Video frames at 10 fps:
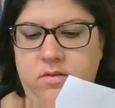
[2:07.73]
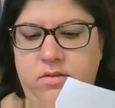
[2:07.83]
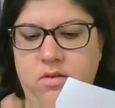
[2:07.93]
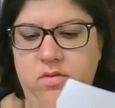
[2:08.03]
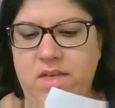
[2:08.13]

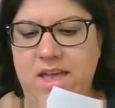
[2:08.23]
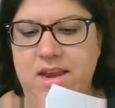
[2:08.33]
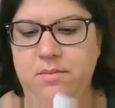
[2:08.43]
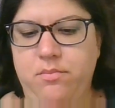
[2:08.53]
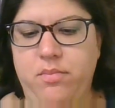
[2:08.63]
so
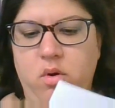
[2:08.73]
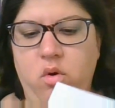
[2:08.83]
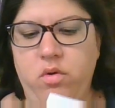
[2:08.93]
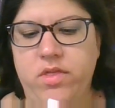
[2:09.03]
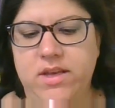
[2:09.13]
that
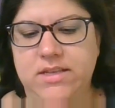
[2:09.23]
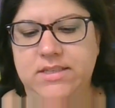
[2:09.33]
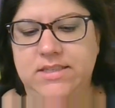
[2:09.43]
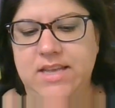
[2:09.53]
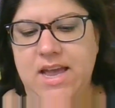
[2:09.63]
both
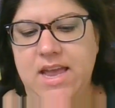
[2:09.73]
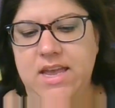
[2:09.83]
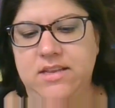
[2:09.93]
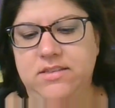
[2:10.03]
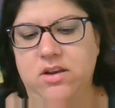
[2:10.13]

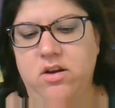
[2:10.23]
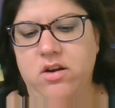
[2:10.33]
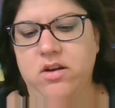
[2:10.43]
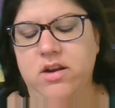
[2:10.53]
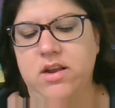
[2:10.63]
sides
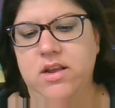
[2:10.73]
are